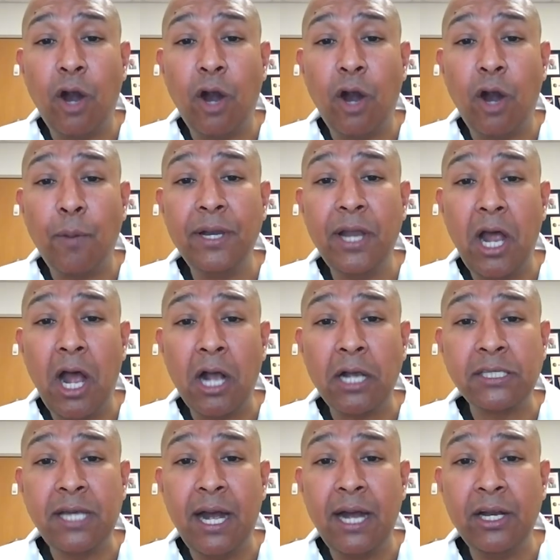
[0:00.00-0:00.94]
carbon
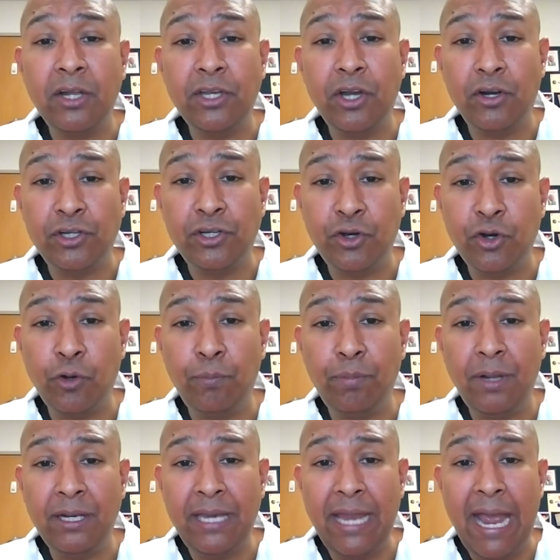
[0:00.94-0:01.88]
dioxide on the arterial
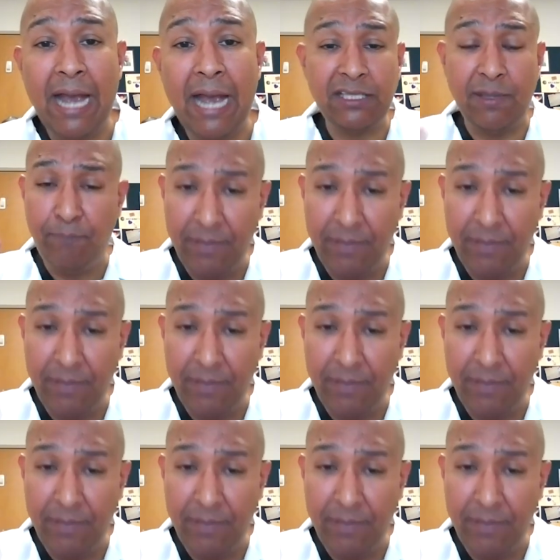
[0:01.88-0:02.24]
blood gas, the